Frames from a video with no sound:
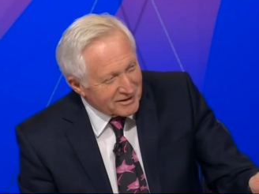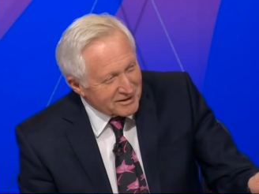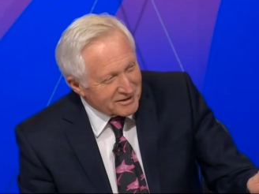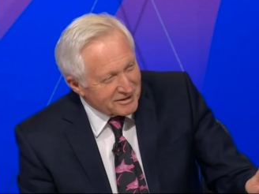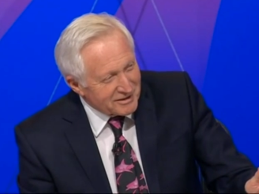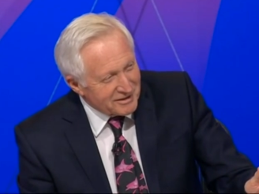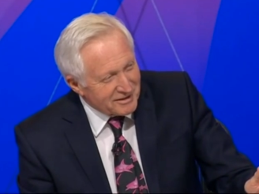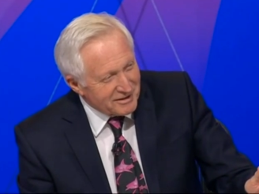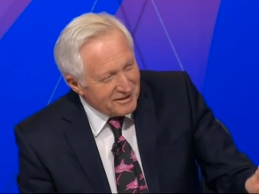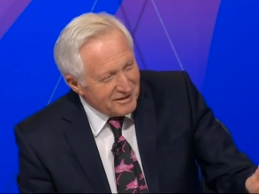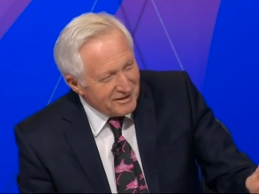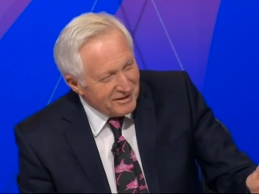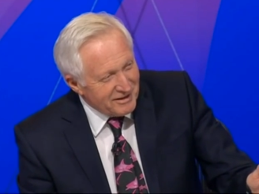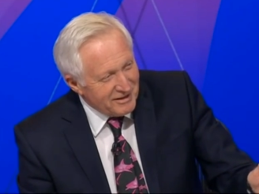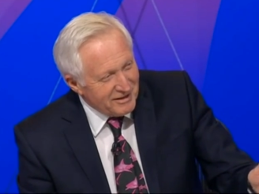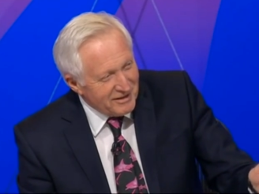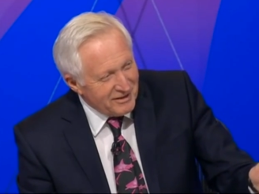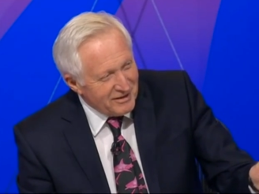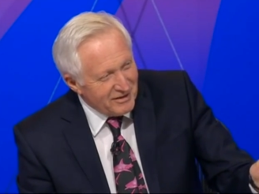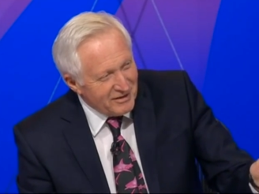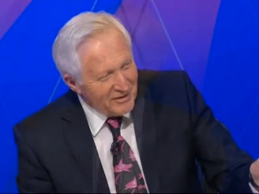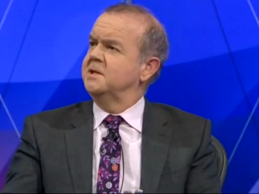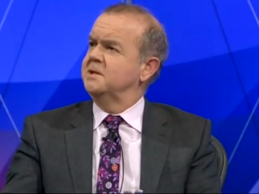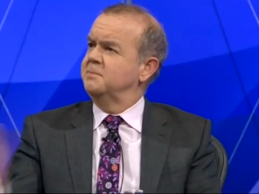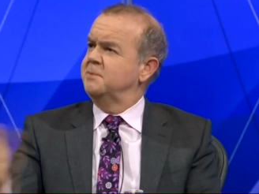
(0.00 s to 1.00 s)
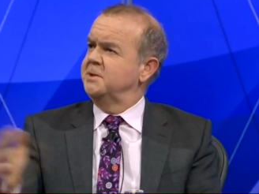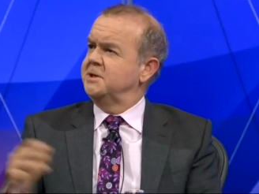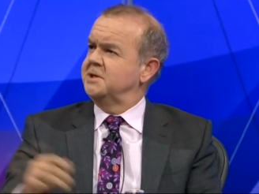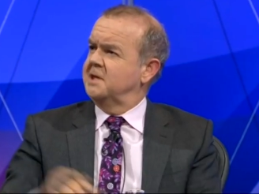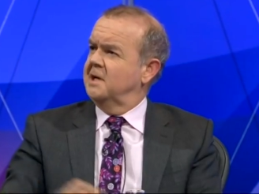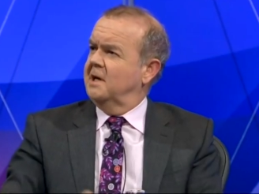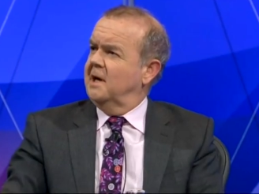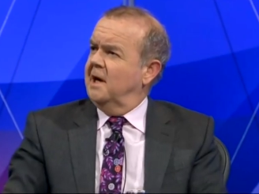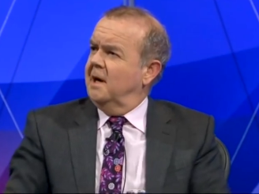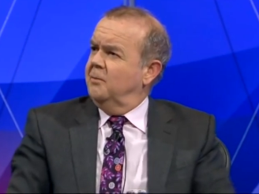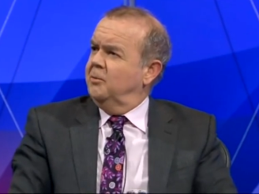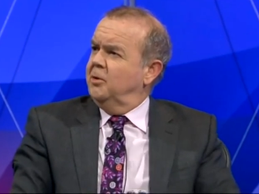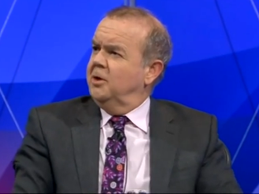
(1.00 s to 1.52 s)
very loyal to his friends, um,
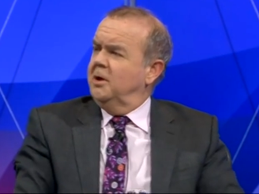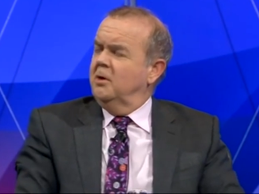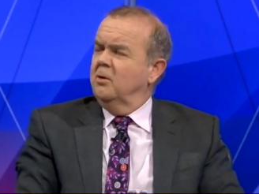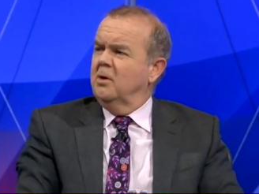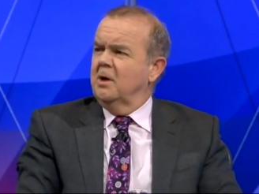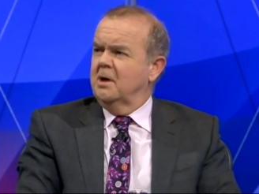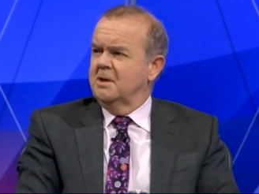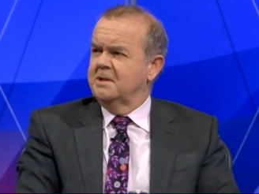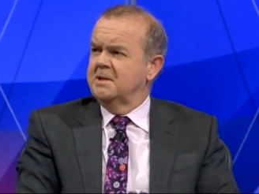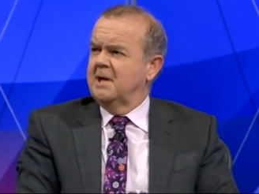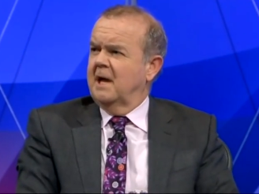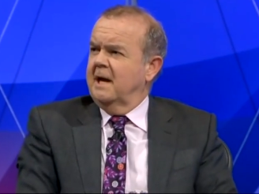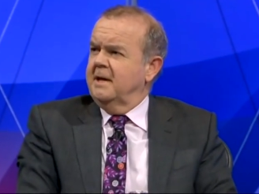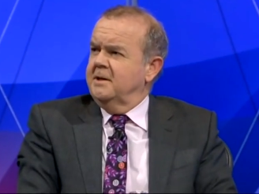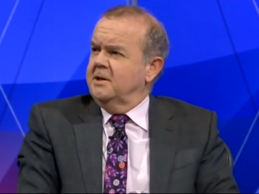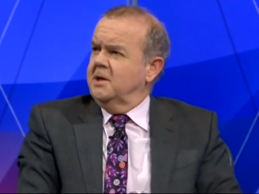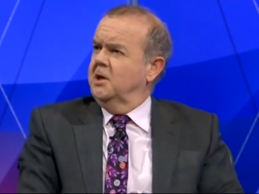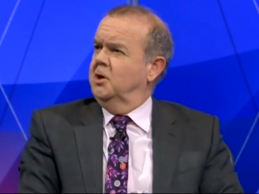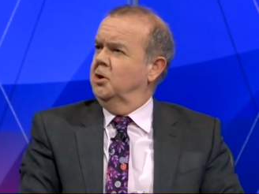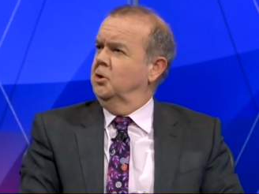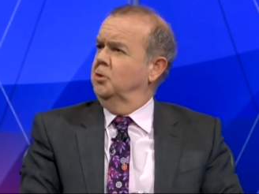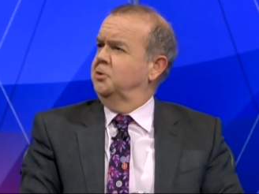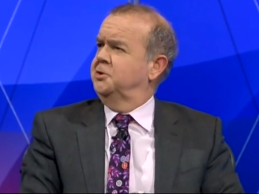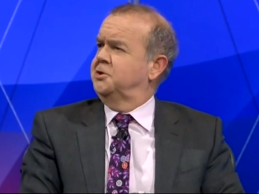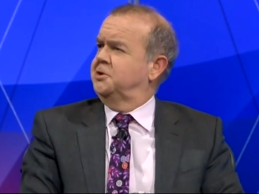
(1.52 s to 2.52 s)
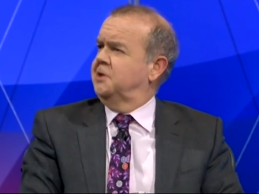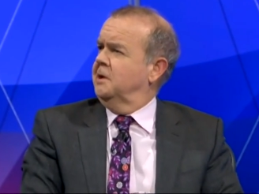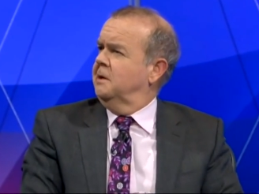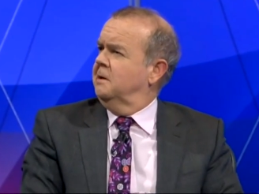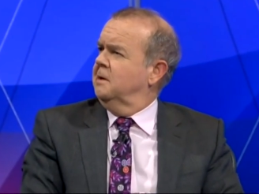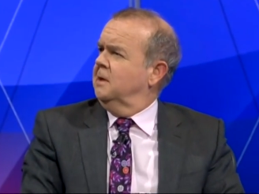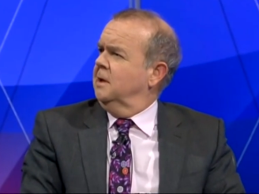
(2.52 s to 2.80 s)
Mr Cameron. You asked uh, Andy Coulson.